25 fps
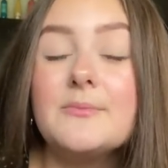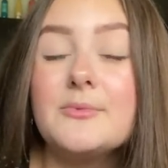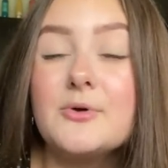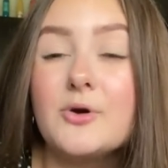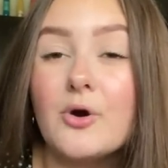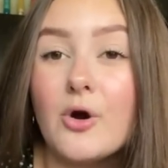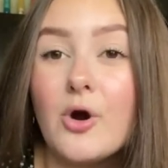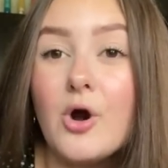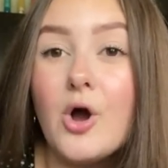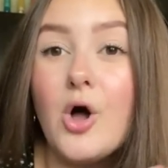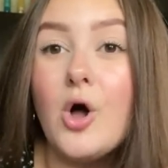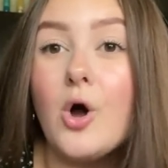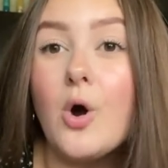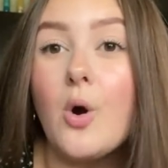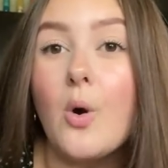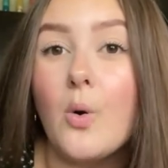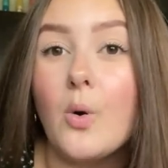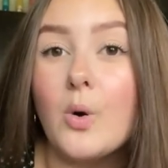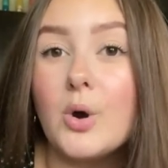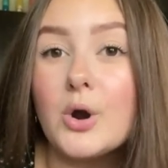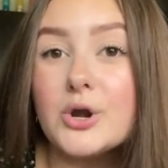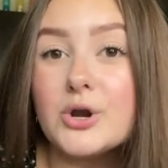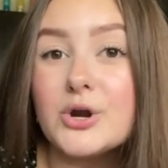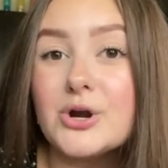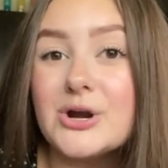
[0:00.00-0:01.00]
Girl,
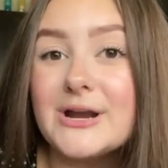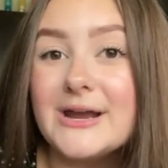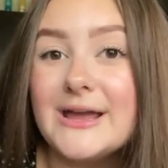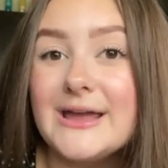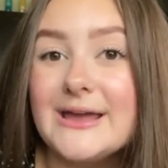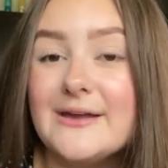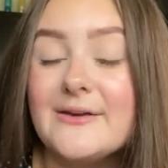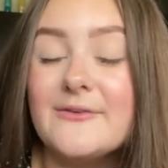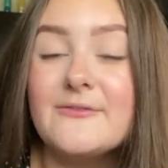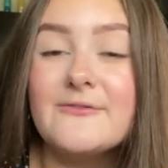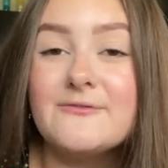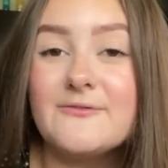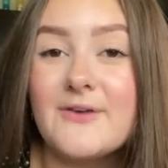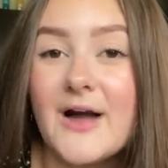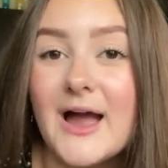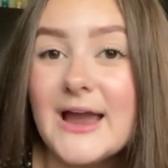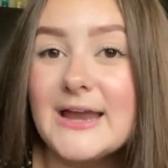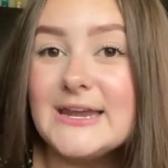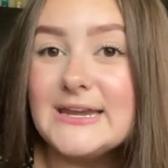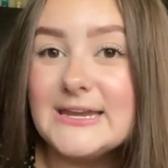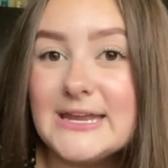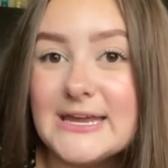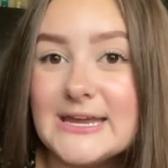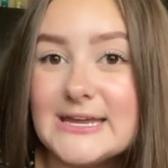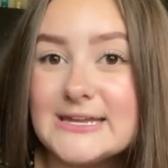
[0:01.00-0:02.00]
order it,
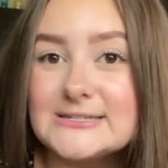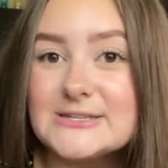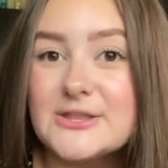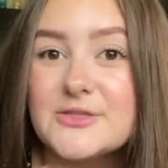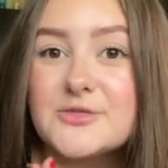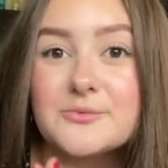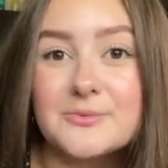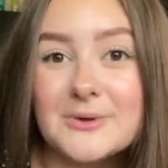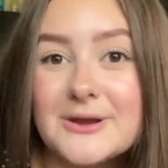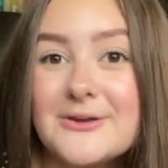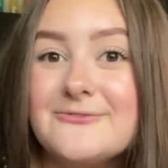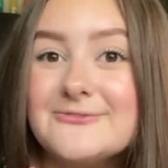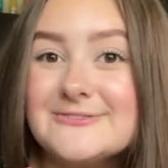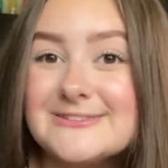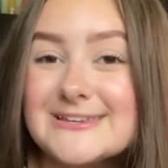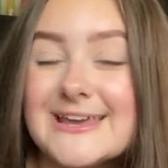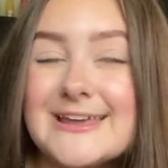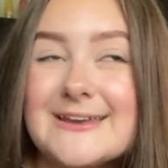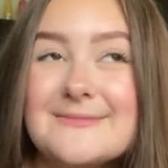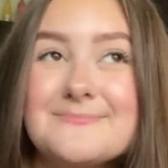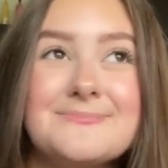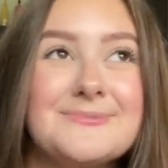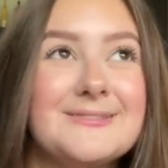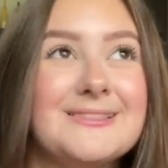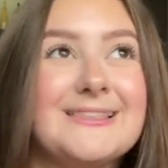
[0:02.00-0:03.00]
find it, thrift
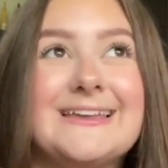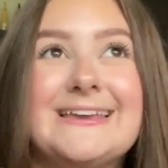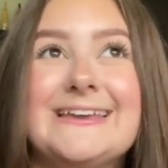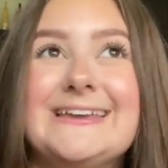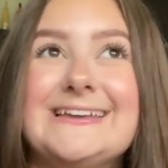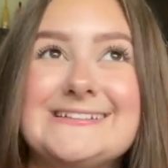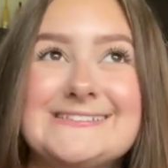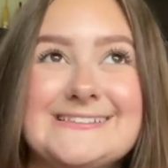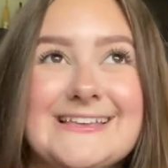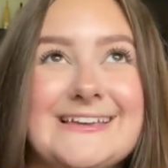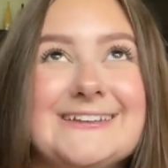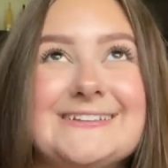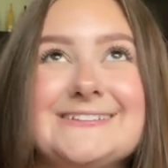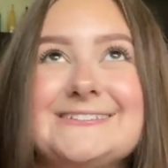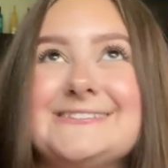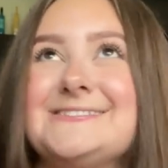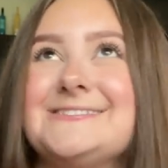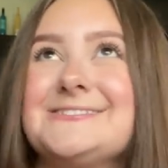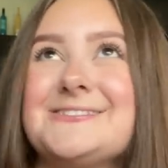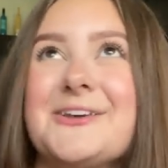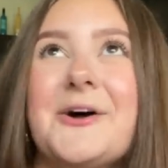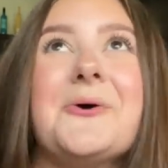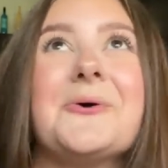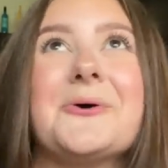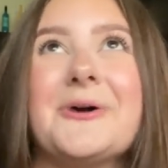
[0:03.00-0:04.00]
it, please. It is
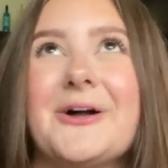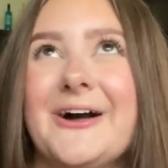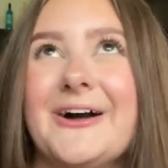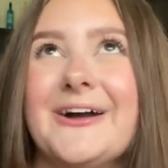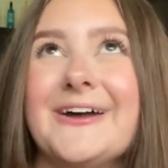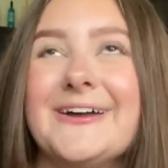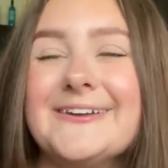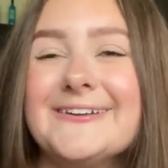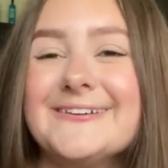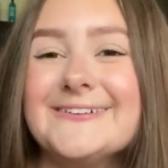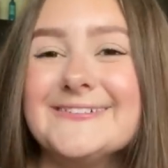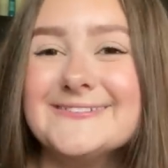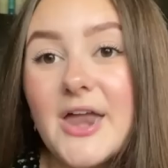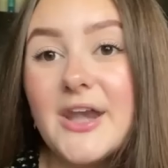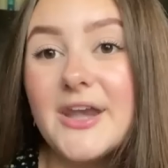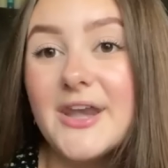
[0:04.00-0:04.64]
so good.